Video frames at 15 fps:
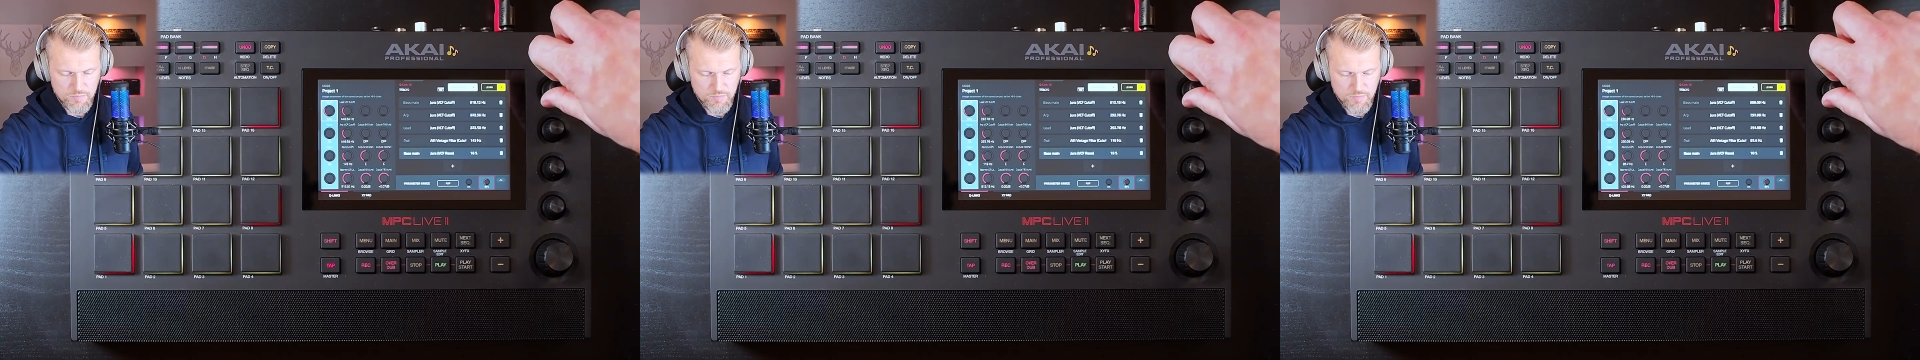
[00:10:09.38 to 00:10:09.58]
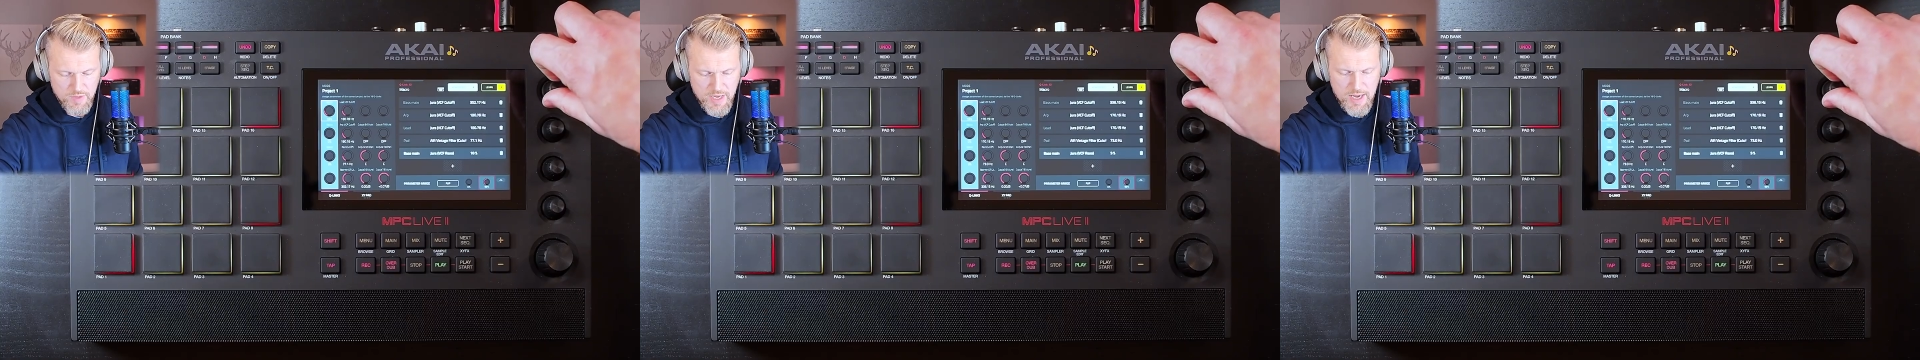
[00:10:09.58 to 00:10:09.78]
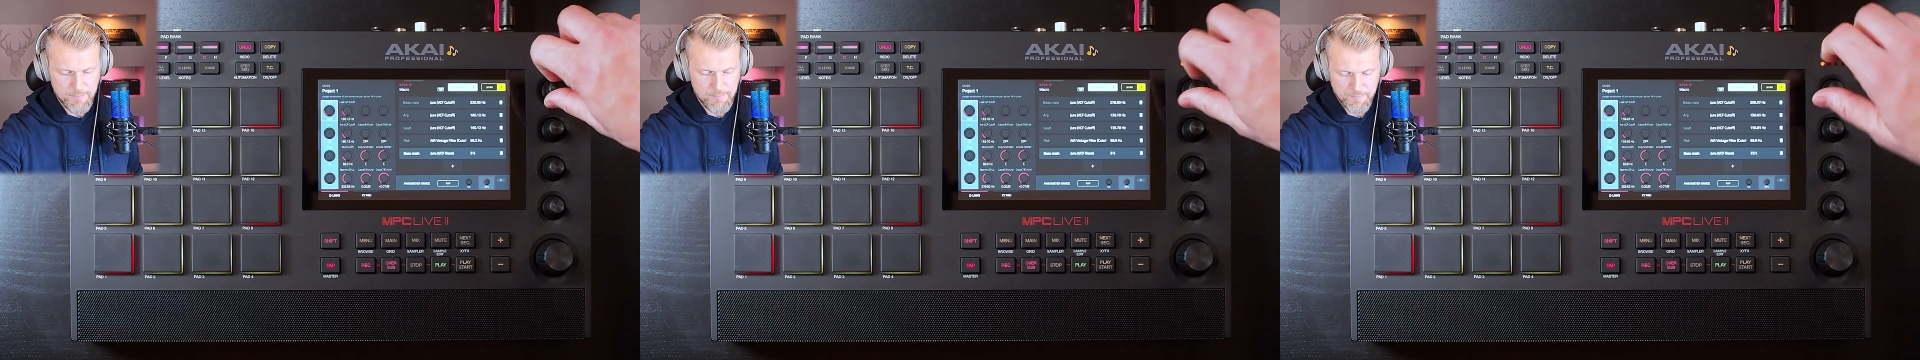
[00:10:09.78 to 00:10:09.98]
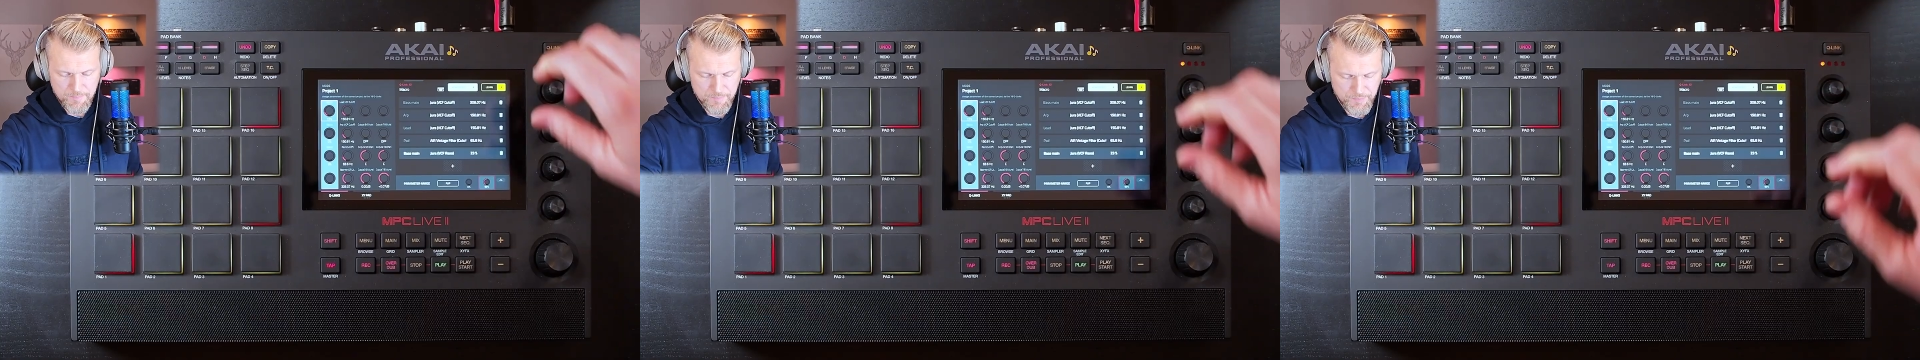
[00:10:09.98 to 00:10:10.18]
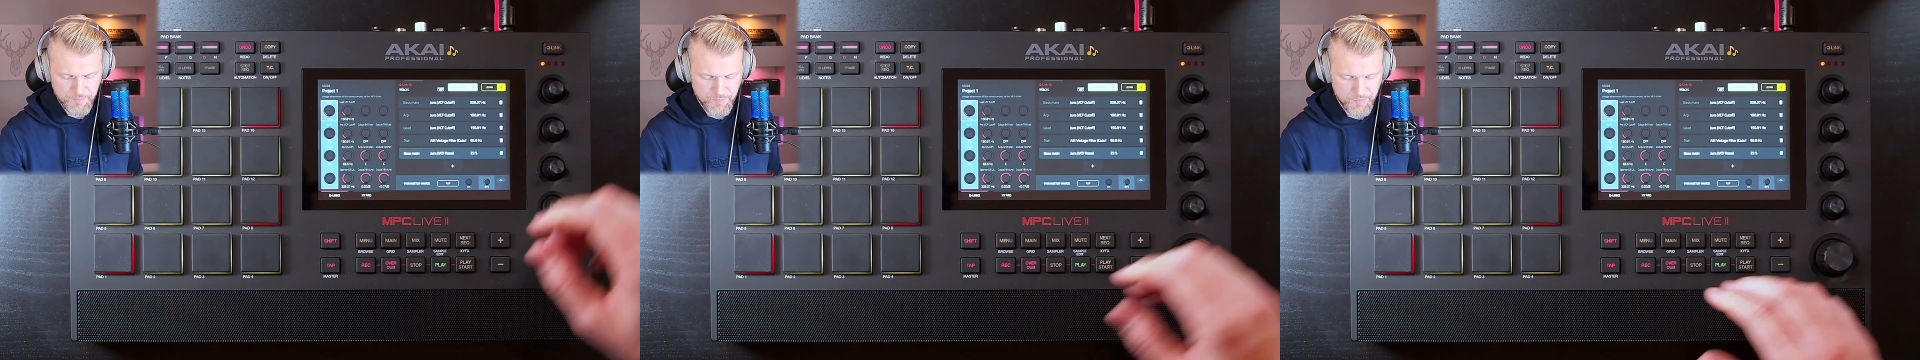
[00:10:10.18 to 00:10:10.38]
Yeah,
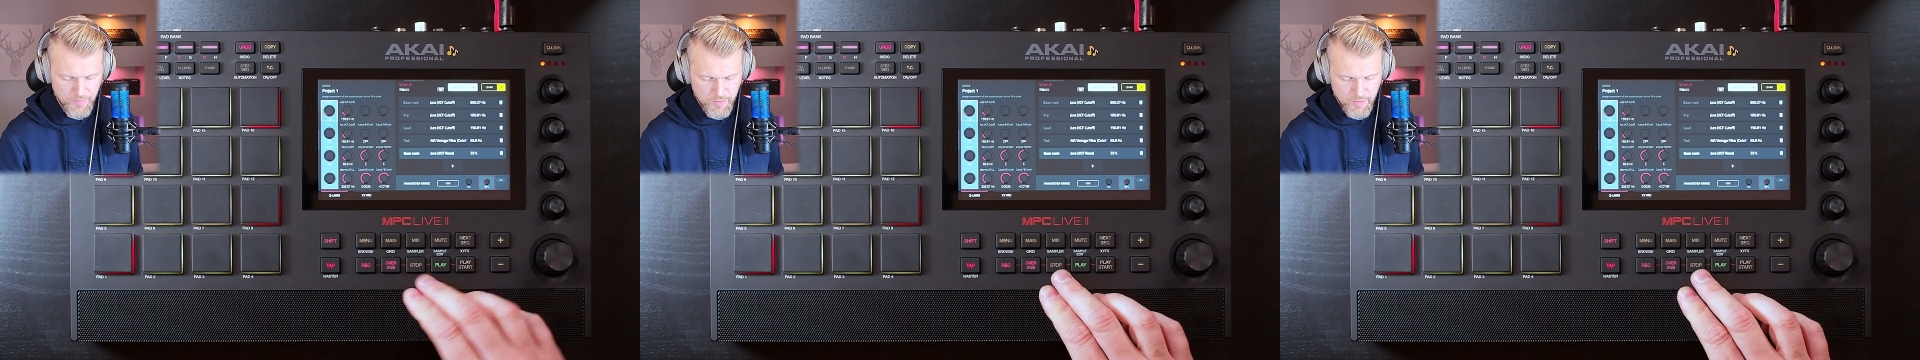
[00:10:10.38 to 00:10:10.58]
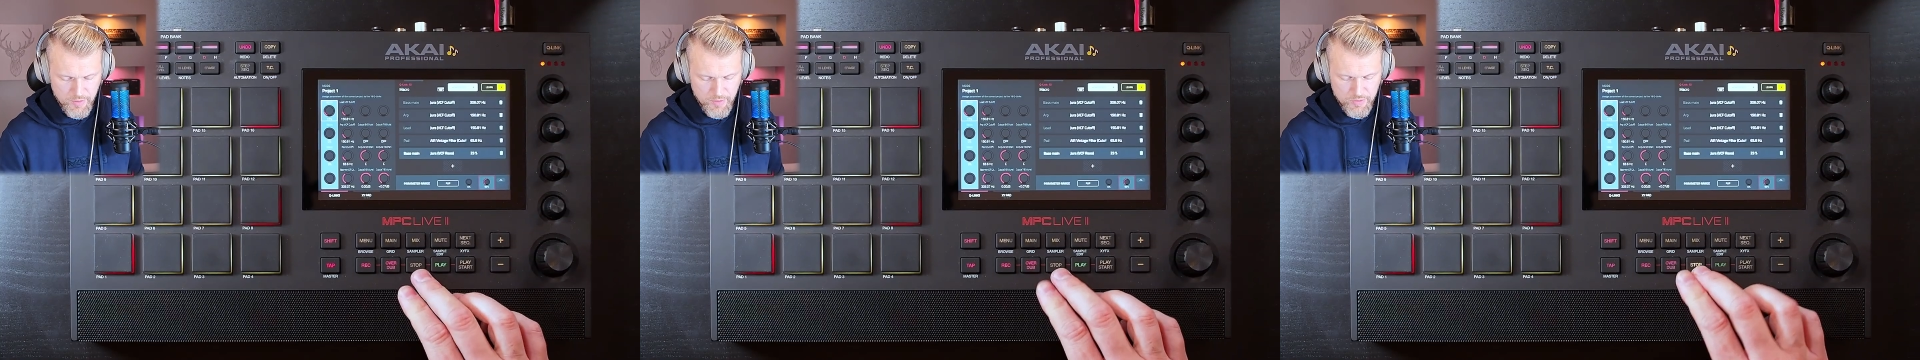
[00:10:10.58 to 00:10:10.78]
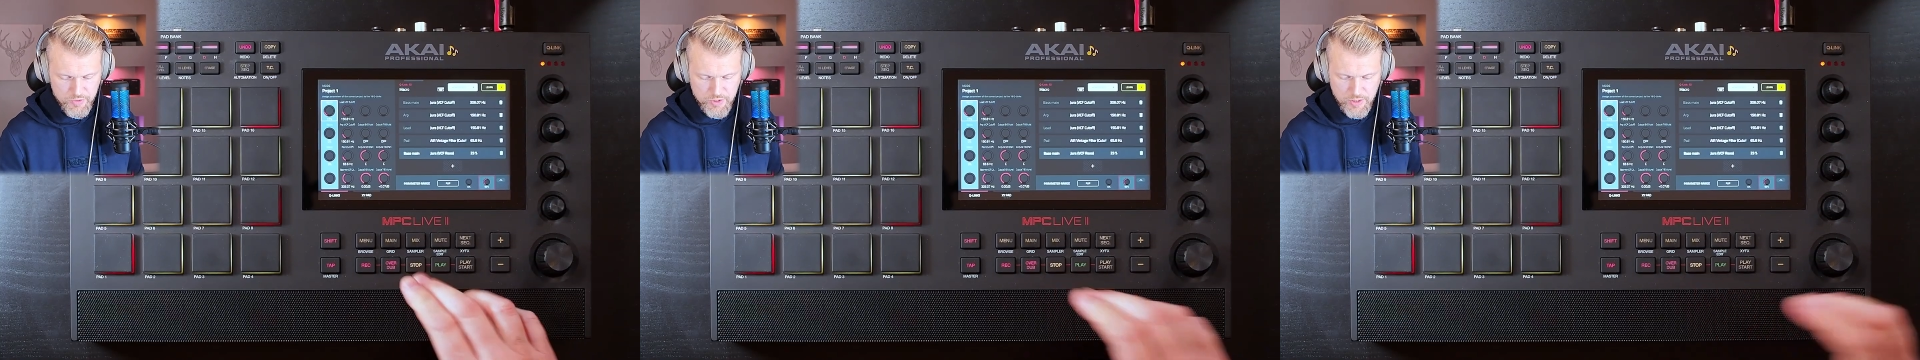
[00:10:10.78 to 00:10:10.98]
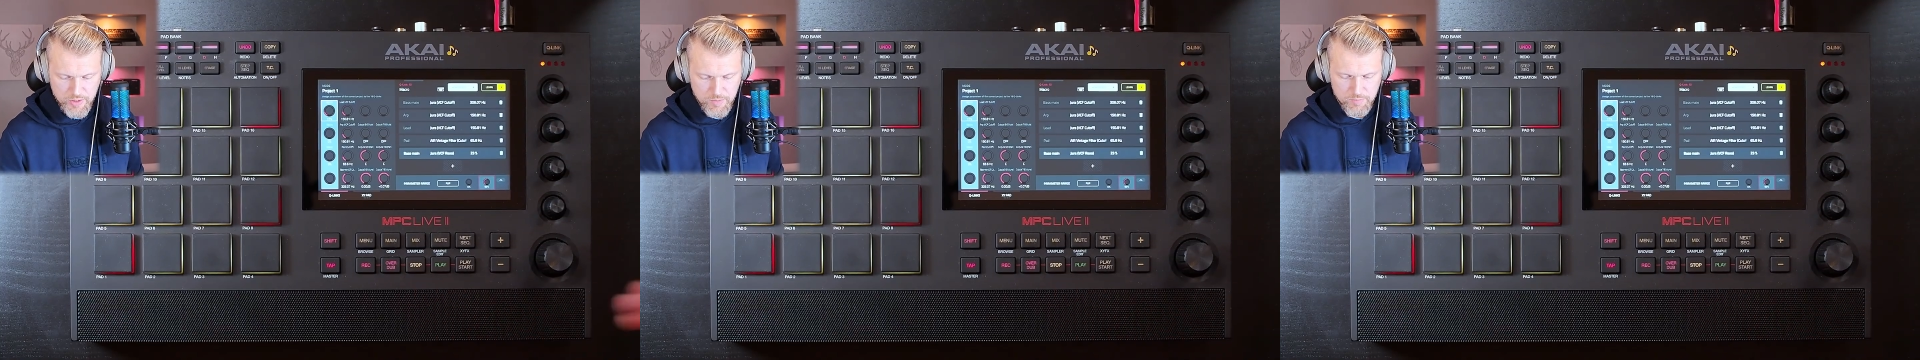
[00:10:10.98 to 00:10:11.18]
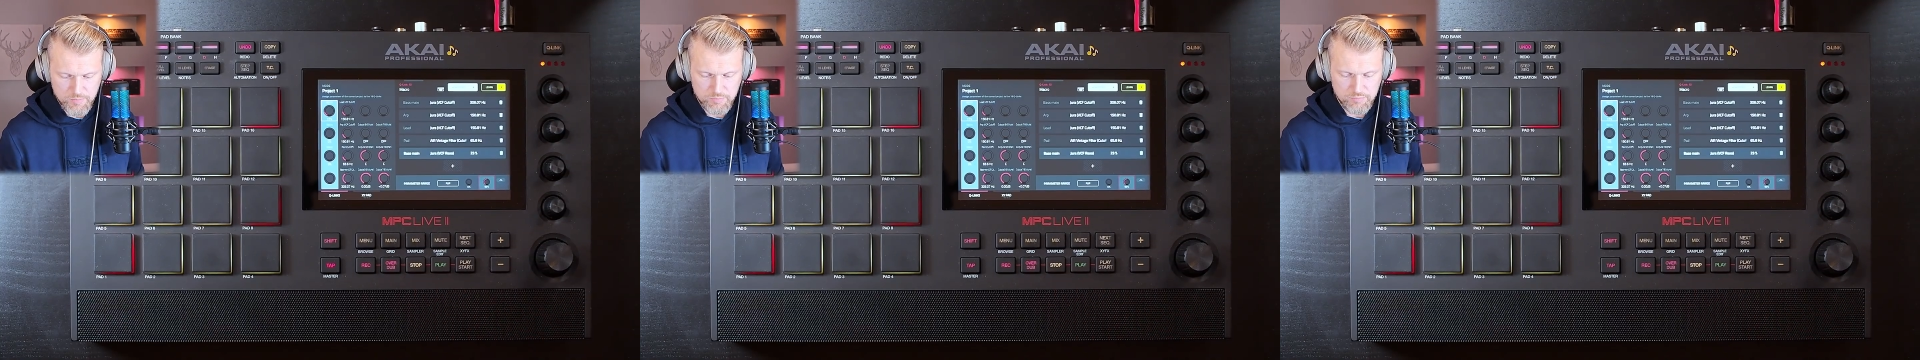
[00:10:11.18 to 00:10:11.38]

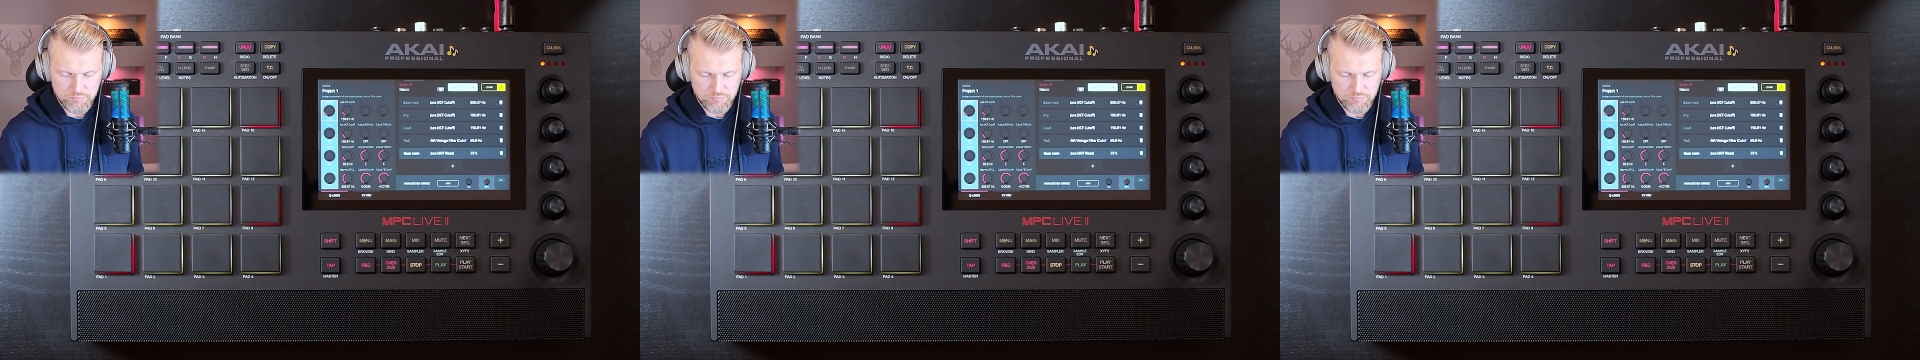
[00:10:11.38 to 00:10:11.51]
so